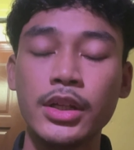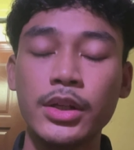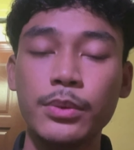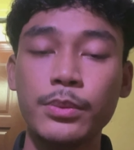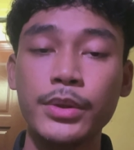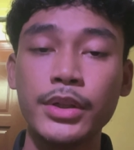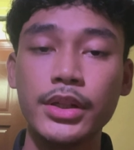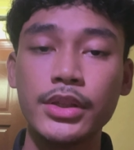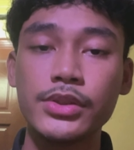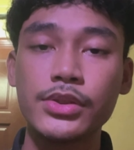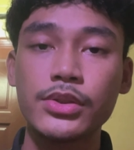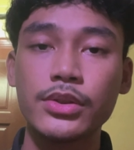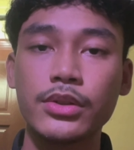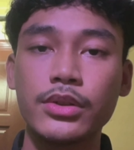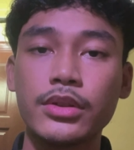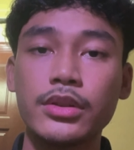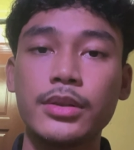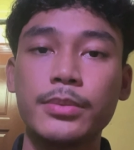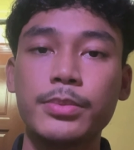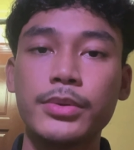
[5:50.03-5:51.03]
we ensure
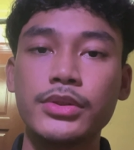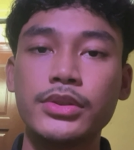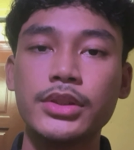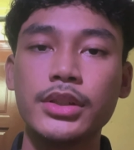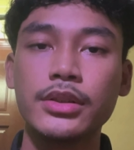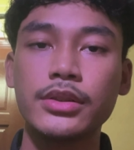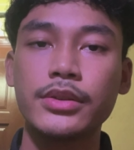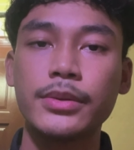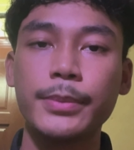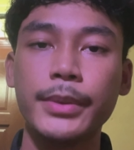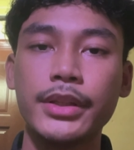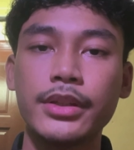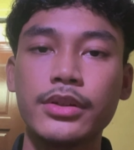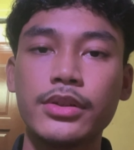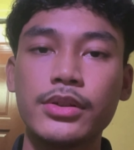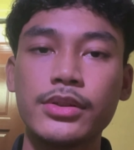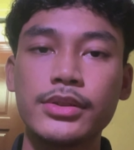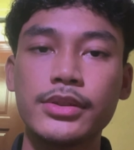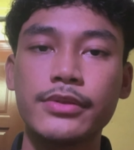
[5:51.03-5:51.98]
the project remains cost